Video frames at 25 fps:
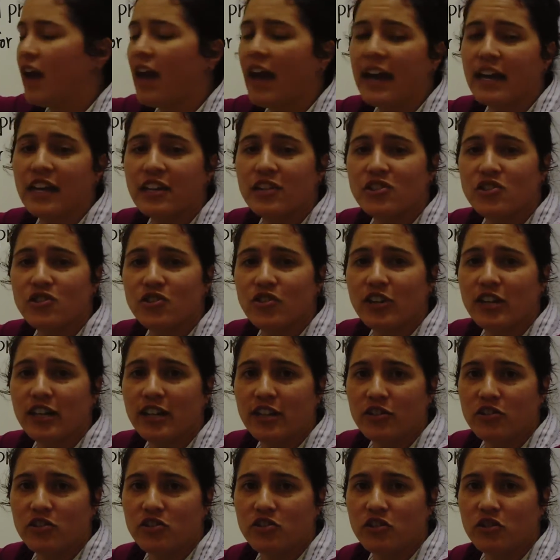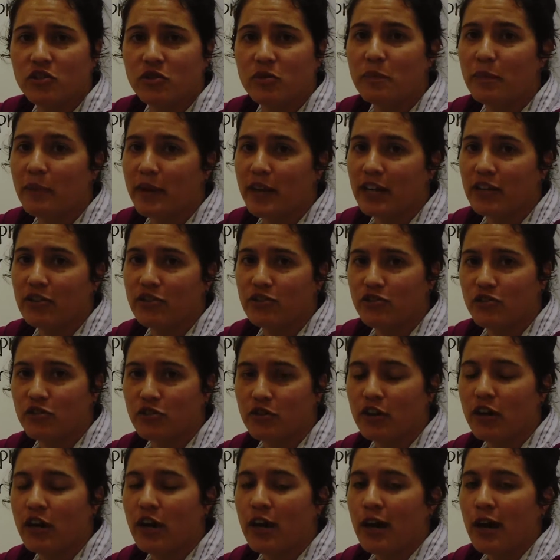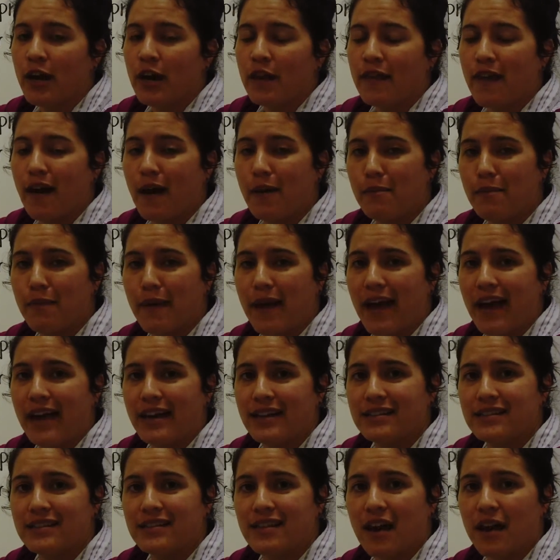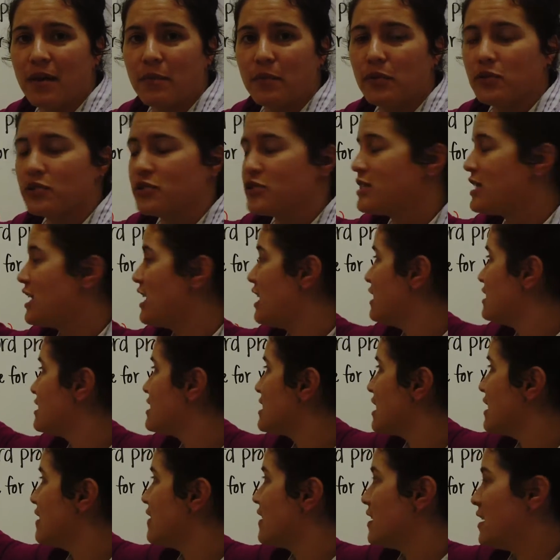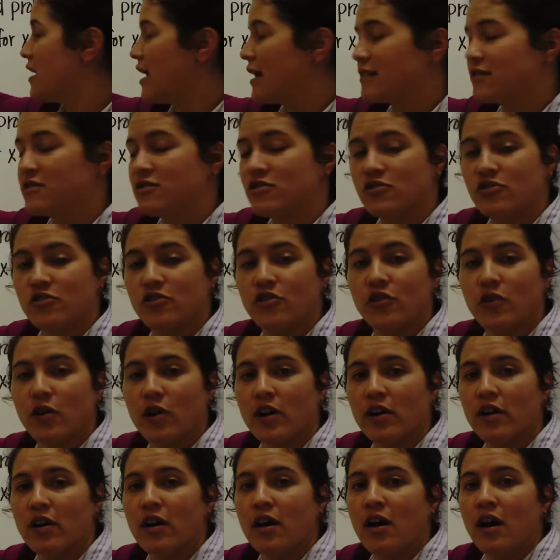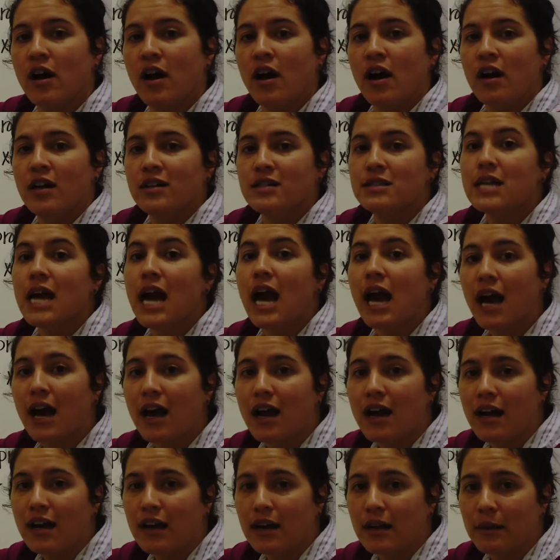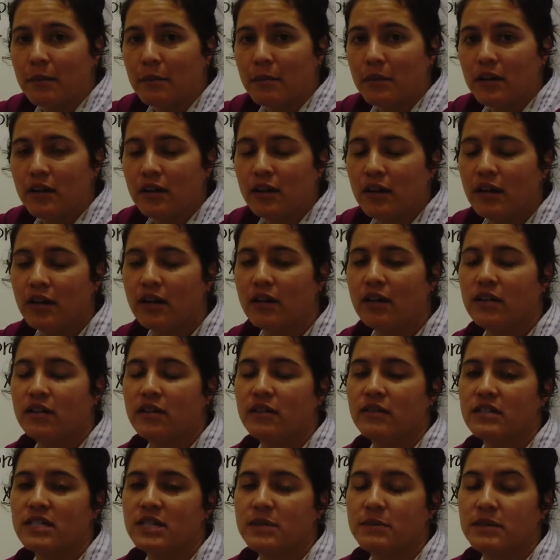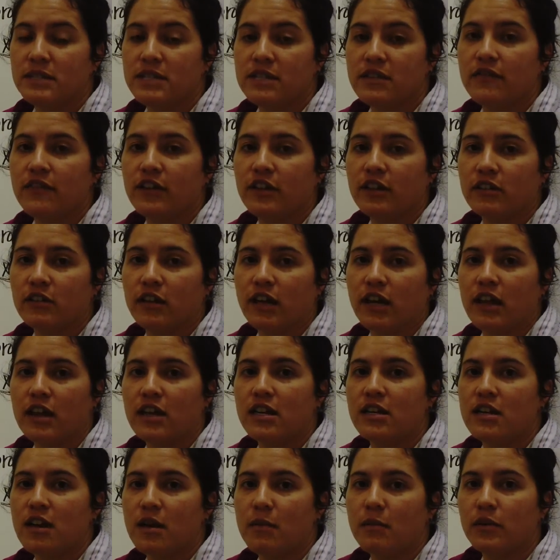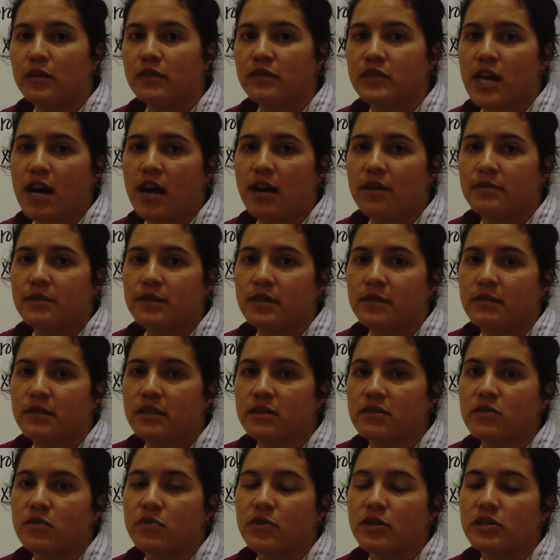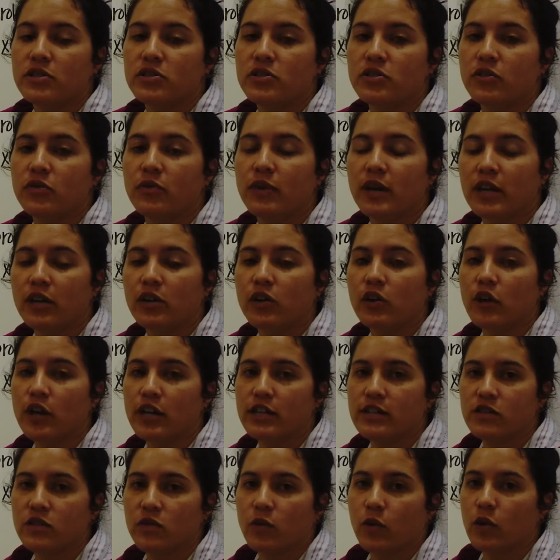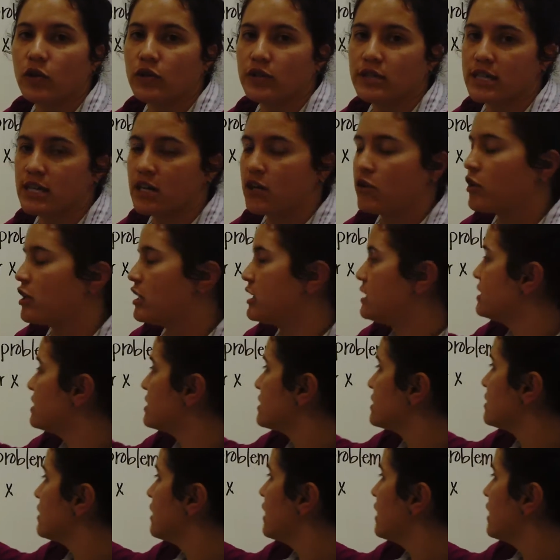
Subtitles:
A is your initial, b is that base, that percent, and then x is your time, specifically the number of times something's going to increase or decrease,